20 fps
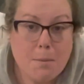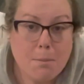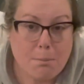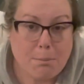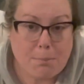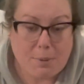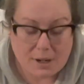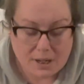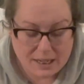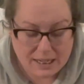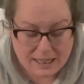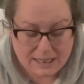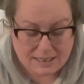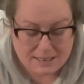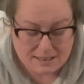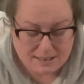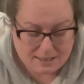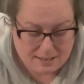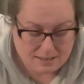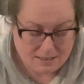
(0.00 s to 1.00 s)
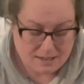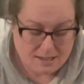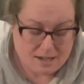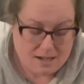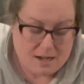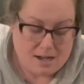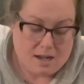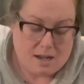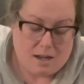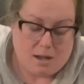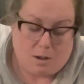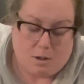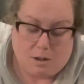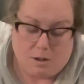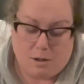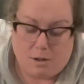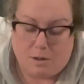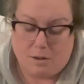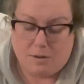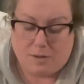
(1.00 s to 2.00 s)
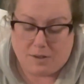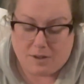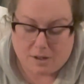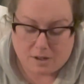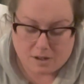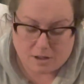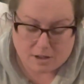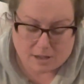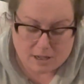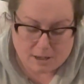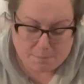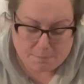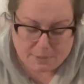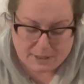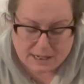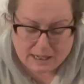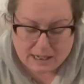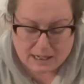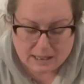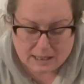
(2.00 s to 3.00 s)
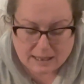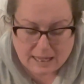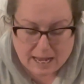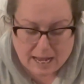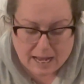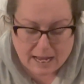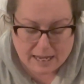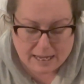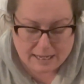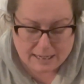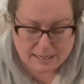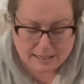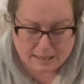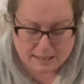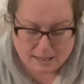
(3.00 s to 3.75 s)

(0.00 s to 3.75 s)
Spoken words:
But the company that